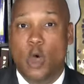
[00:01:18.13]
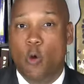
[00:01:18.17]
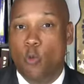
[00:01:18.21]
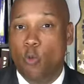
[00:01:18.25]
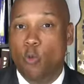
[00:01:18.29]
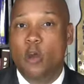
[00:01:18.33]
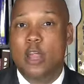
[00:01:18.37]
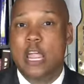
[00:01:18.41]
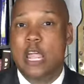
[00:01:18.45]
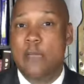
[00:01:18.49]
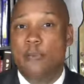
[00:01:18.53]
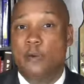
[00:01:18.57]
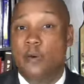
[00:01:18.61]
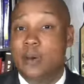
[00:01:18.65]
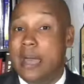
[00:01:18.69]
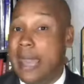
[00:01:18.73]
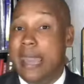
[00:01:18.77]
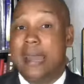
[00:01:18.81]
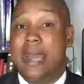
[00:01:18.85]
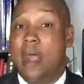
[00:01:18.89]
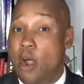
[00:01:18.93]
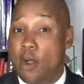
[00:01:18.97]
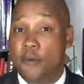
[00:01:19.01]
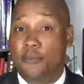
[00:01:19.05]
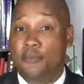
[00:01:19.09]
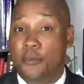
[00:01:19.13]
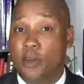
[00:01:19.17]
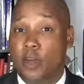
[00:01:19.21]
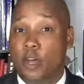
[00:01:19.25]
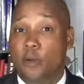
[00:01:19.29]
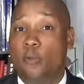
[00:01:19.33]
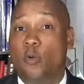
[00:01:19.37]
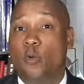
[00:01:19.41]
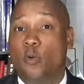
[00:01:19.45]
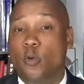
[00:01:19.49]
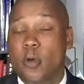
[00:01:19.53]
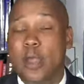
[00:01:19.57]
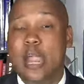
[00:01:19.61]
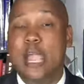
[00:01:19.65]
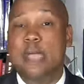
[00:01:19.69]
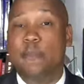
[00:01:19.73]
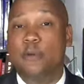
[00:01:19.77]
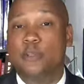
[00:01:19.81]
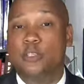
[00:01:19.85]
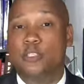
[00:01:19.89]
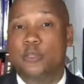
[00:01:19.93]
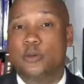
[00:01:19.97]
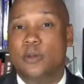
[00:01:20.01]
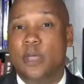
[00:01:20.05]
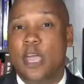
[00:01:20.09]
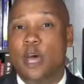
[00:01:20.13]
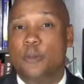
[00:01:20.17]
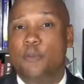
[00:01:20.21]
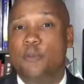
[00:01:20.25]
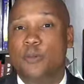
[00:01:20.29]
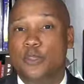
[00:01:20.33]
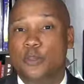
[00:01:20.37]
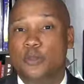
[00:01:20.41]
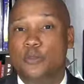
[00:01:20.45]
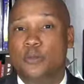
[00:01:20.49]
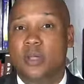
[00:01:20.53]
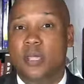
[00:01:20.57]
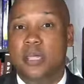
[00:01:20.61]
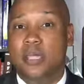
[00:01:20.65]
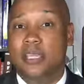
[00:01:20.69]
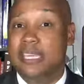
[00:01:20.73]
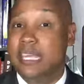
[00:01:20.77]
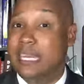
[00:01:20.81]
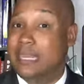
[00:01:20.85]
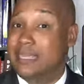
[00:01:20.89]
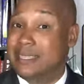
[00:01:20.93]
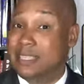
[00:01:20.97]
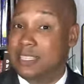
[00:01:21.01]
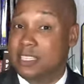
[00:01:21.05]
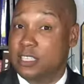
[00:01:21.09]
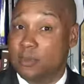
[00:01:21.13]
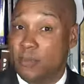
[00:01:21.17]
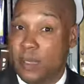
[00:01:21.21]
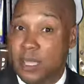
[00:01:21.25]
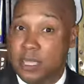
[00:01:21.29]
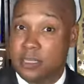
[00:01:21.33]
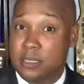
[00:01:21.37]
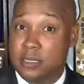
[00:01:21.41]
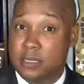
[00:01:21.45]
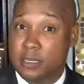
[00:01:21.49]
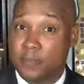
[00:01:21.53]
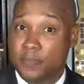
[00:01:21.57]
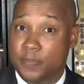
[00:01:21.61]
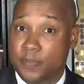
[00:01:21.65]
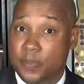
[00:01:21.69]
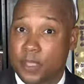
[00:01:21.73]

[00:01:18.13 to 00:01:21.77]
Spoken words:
We're able, at our firm, we're able to help you get it dismissed